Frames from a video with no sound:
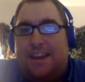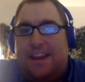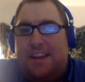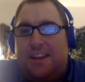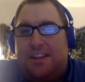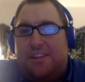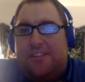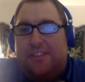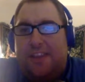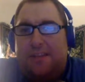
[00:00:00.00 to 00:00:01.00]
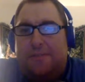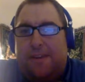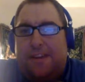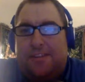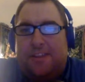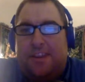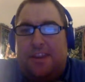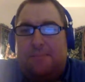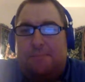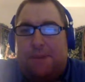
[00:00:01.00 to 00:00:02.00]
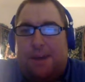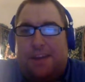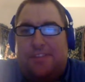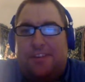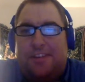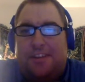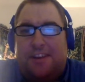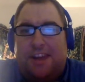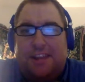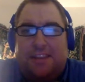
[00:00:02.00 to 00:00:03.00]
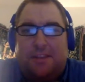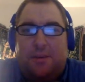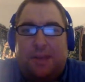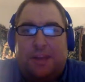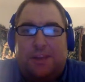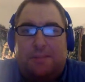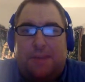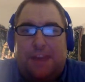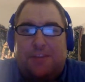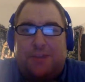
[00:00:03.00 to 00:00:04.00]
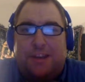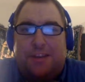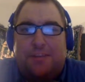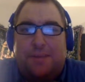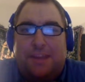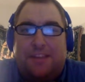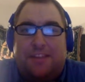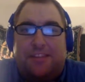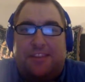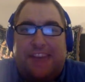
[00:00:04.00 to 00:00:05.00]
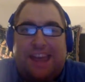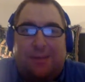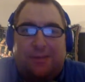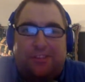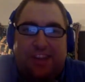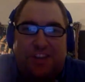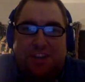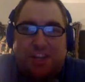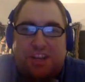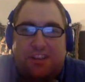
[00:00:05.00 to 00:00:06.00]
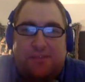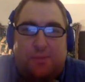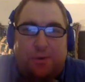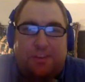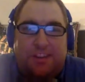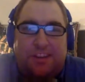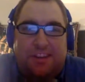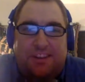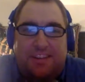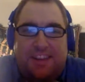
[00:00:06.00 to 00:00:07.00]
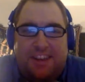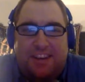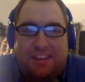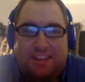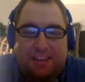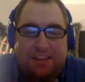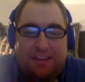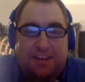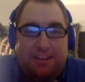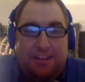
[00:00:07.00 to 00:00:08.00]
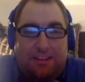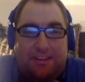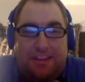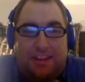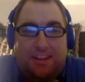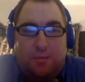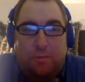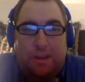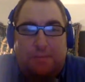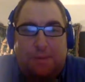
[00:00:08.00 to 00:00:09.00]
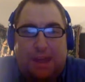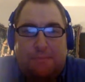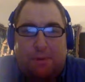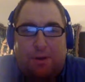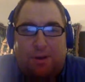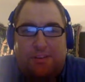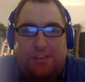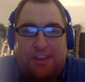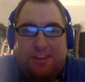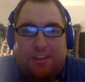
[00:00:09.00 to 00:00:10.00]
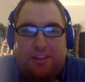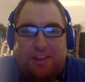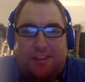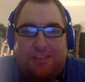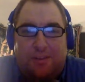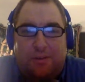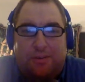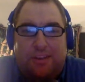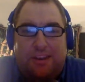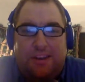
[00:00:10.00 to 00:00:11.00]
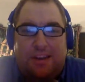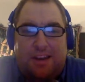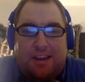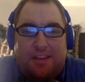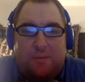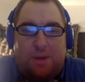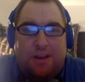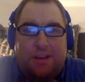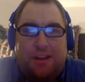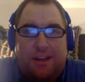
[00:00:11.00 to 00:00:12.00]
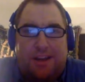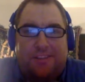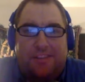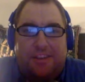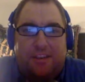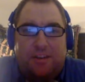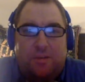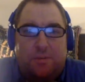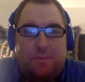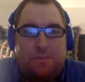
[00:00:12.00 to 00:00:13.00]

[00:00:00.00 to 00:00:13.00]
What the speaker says: And in a slugfest in Boston tonight, the New England Patriots beat the Seattle Sea Chickens 14-10. Taking the win, Matt Barnes. Taking the loss, Juan Nicasio.